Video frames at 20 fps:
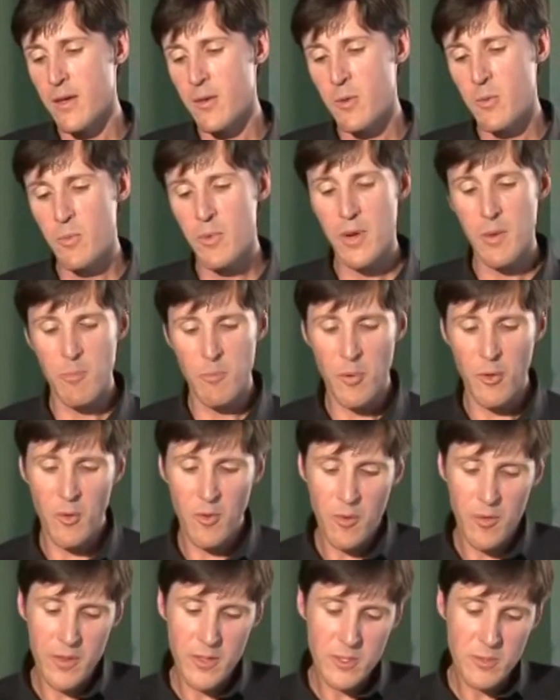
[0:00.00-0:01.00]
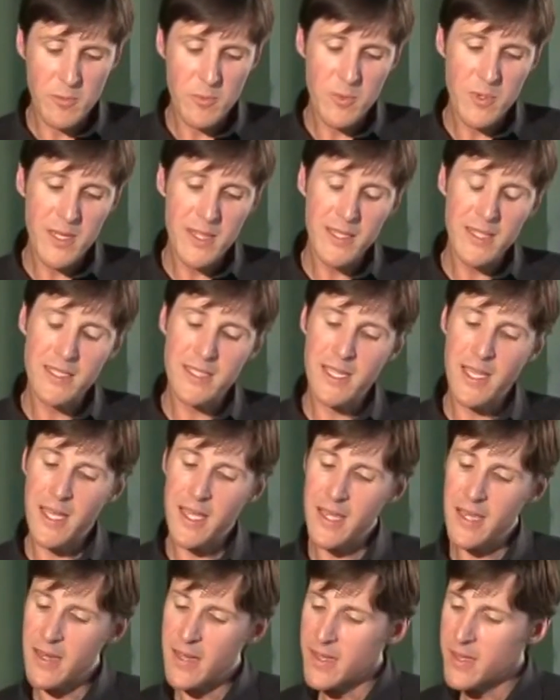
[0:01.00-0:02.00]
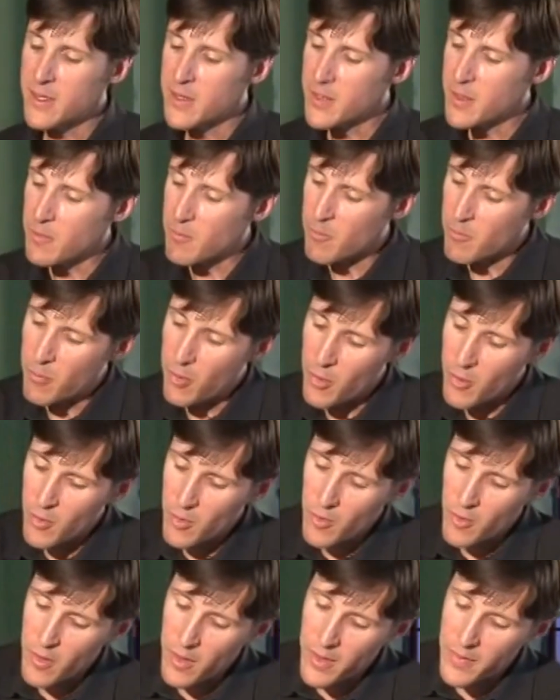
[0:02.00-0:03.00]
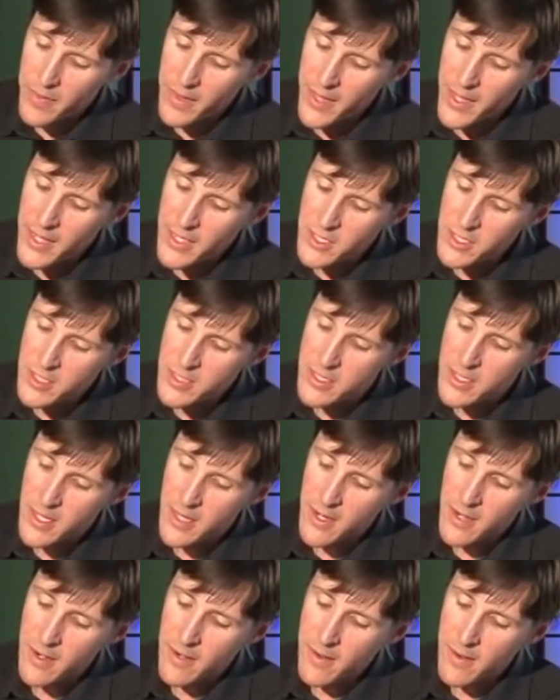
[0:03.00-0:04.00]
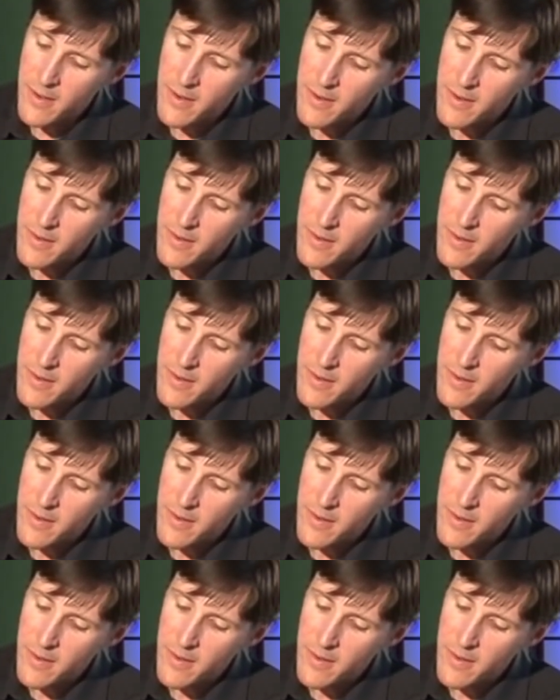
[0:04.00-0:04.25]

We want to pull this really tight. You can pull on the edges there,